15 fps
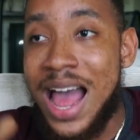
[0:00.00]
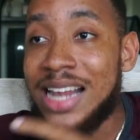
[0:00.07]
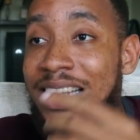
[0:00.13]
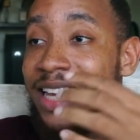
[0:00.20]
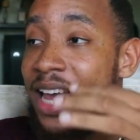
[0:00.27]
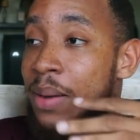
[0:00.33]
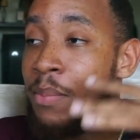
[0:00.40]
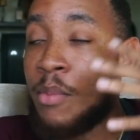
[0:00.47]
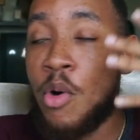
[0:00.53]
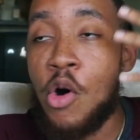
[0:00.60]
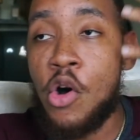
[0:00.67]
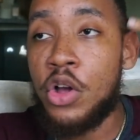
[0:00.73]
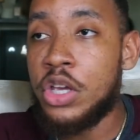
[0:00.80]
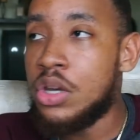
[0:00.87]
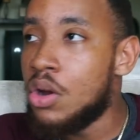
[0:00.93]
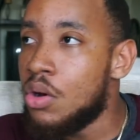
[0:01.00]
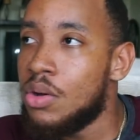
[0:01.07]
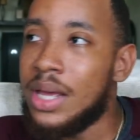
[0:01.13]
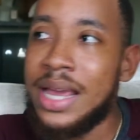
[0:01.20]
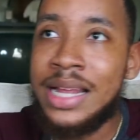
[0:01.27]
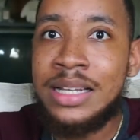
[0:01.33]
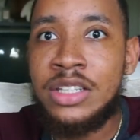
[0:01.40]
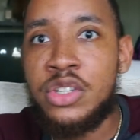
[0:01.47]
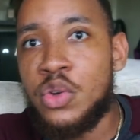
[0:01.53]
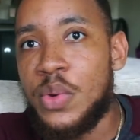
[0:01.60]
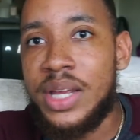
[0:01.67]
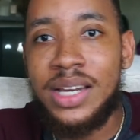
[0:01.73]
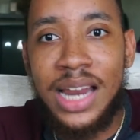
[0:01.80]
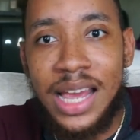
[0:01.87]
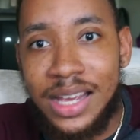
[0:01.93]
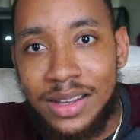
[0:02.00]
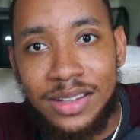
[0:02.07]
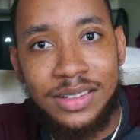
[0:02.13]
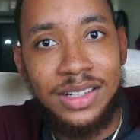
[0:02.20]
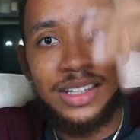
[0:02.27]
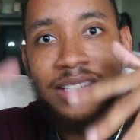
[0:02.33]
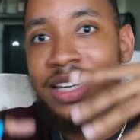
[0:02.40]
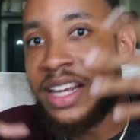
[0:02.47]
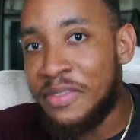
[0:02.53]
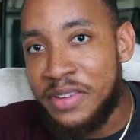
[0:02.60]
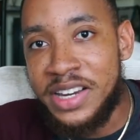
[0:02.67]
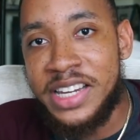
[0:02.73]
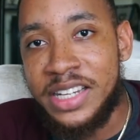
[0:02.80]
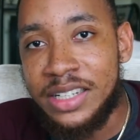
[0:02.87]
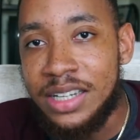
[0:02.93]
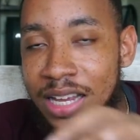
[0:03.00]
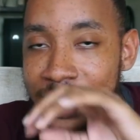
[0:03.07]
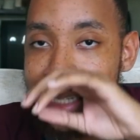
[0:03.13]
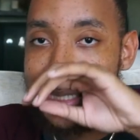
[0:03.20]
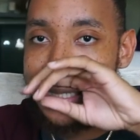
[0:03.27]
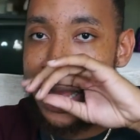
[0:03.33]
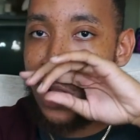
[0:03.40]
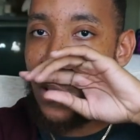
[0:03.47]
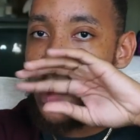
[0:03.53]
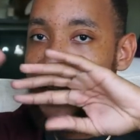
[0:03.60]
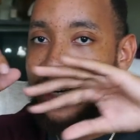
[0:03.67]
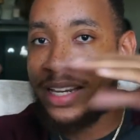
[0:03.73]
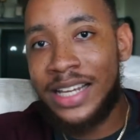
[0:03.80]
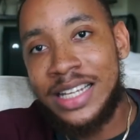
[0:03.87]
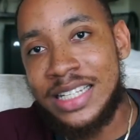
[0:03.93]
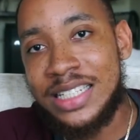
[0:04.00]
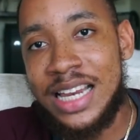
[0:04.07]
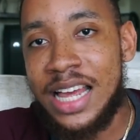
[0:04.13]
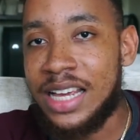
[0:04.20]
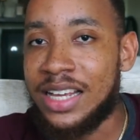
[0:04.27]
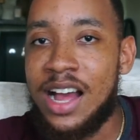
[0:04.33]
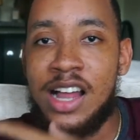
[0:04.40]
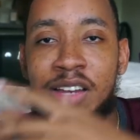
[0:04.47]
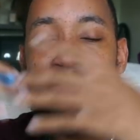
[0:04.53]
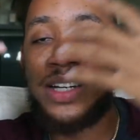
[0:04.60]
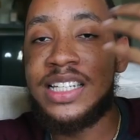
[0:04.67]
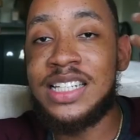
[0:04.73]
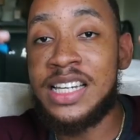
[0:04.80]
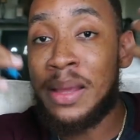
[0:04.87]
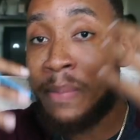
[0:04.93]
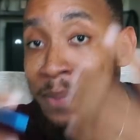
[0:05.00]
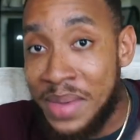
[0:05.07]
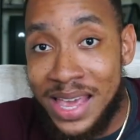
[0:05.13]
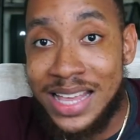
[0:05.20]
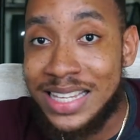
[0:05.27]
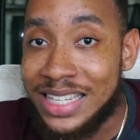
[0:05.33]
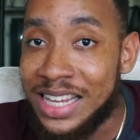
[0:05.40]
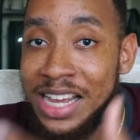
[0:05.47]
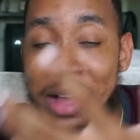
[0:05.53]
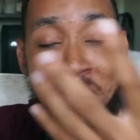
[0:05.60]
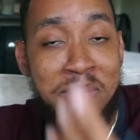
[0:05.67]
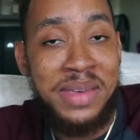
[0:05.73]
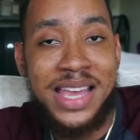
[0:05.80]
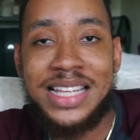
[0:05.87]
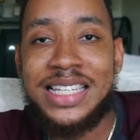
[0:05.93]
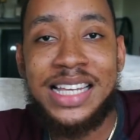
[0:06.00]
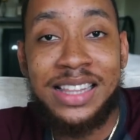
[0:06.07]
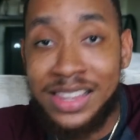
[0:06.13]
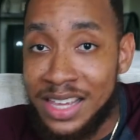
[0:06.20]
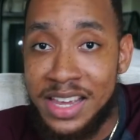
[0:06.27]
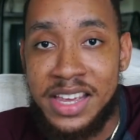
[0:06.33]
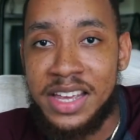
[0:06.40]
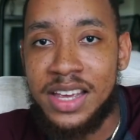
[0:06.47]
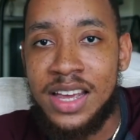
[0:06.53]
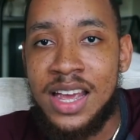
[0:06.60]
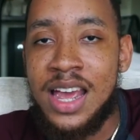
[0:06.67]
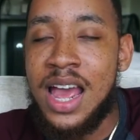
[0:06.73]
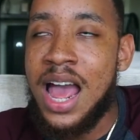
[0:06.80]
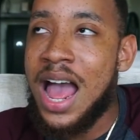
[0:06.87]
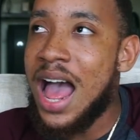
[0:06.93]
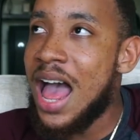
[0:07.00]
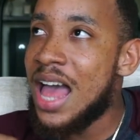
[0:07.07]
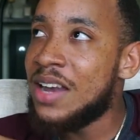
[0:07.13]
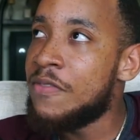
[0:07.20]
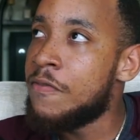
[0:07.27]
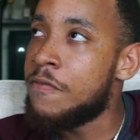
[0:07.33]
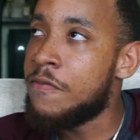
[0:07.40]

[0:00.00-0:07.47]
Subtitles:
and get more, you know, into it. Like, live a little, understand what it is. Like, carnival is an amazing, amazing thing. And